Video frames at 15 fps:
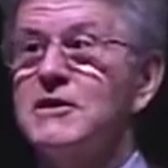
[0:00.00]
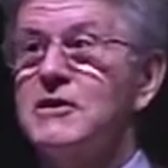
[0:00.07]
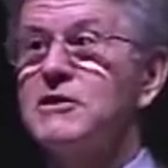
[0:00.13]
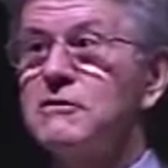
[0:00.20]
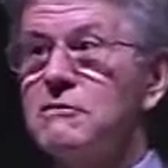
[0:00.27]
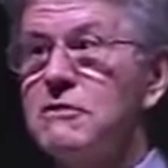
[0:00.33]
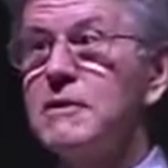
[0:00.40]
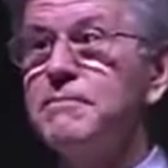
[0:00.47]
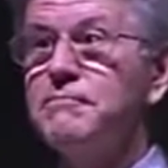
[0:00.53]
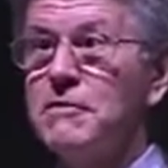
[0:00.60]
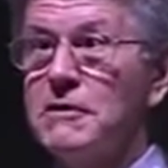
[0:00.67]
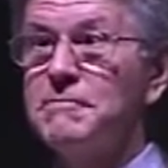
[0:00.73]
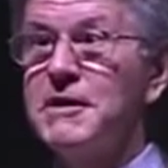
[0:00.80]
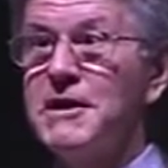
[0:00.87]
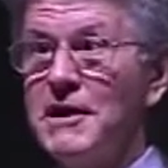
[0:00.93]
Europe
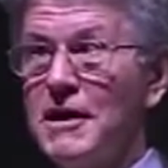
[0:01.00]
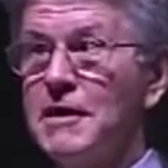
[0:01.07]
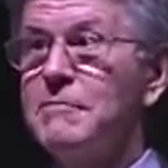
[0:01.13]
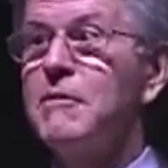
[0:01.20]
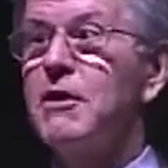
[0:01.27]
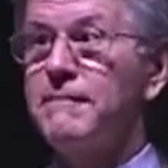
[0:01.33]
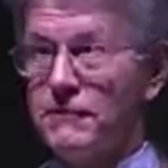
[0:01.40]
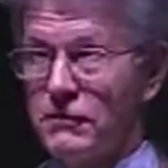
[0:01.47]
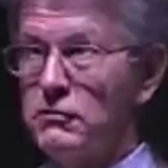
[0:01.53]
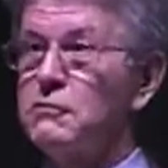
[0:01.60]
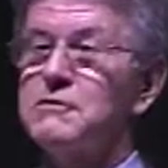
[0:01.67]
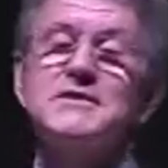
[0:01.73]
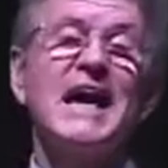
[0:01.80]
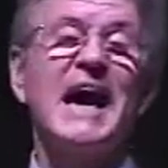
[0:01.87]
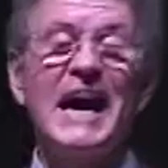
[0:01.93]
will become, of
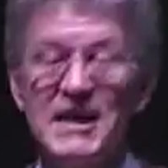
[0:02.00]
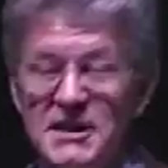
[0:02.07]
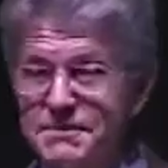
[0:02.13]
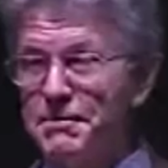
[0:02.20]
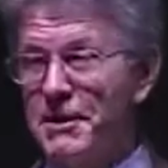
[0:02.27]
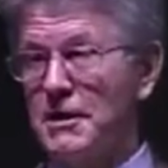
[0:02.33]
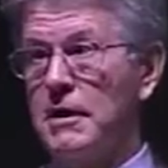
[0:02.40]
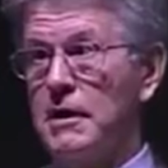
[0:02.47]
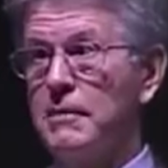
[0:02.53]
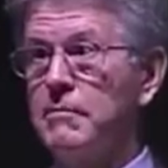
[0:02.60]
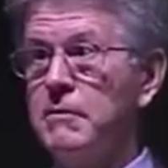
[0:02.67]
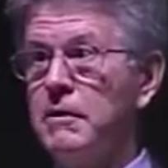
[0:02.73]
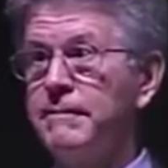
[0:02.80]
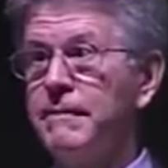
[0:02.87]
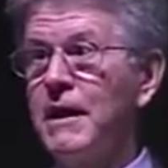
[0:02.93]
course, has become,